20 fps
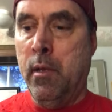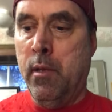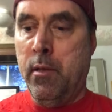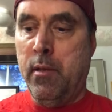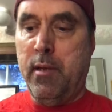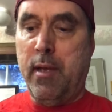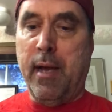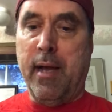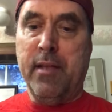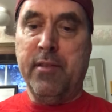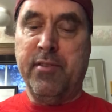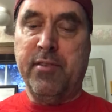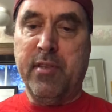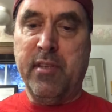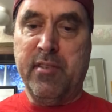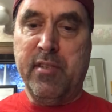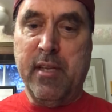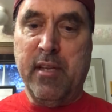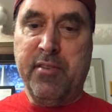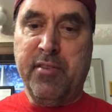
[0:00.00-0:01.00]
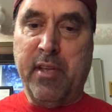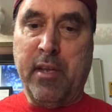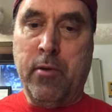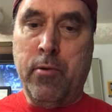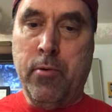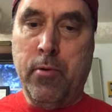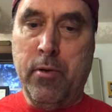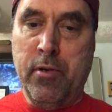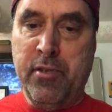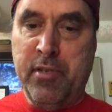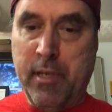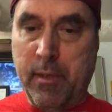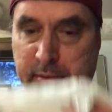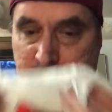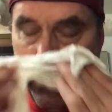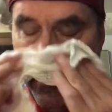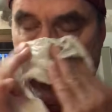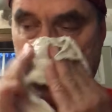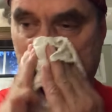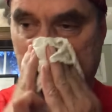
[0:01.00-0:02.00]
The guys, it's, it's like corn
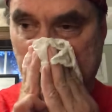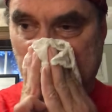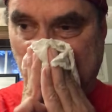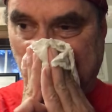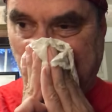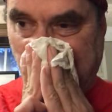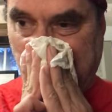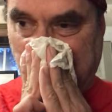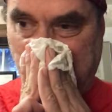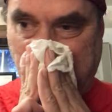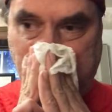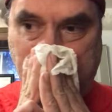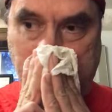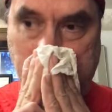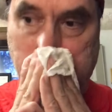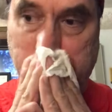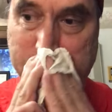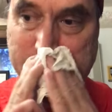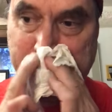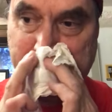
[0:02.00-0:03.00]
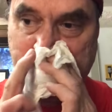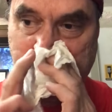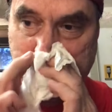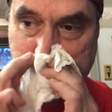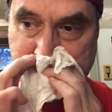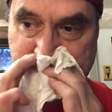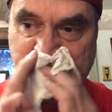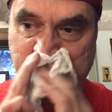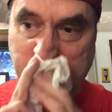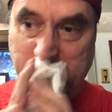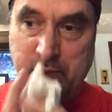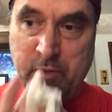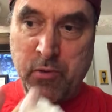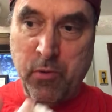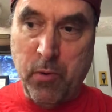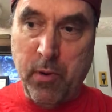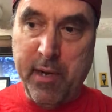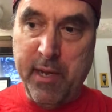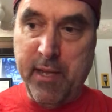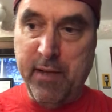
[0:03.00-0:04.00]
chips people will drink
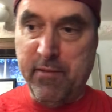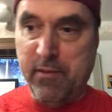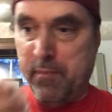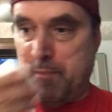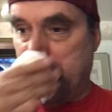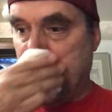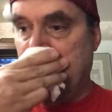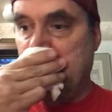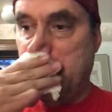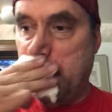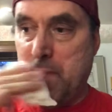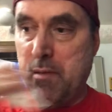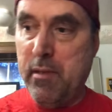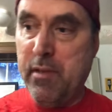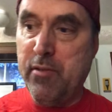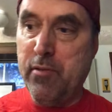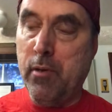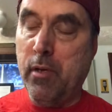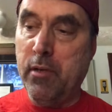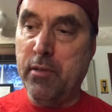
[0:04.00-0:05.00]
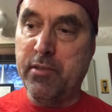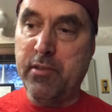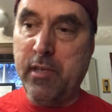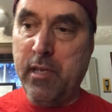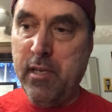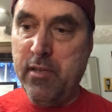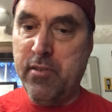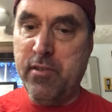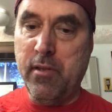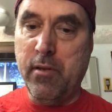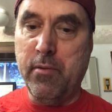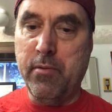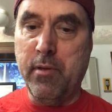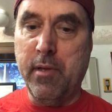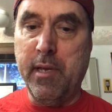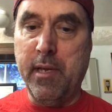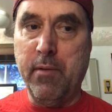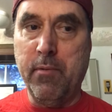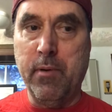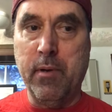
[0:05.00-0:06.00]
20 of them and, and well, it's Keystone
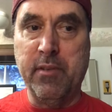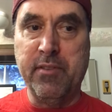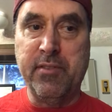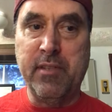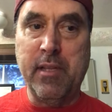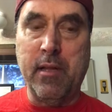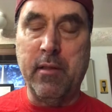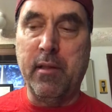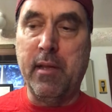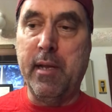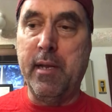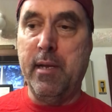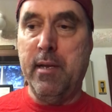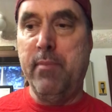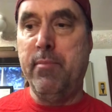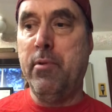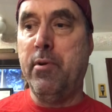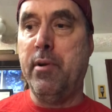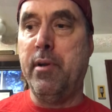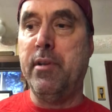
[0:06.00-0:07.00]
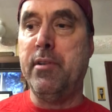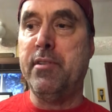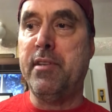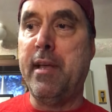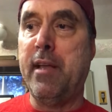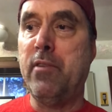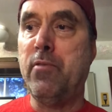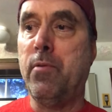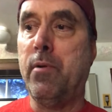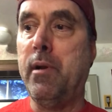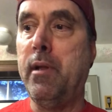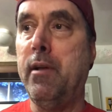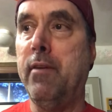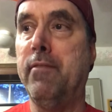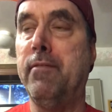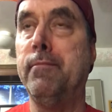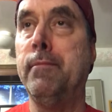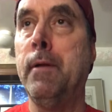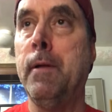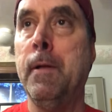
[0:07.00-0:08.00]
Light. Well, it's not light anymore. You just had 20 of
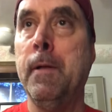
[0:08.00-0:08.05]
them.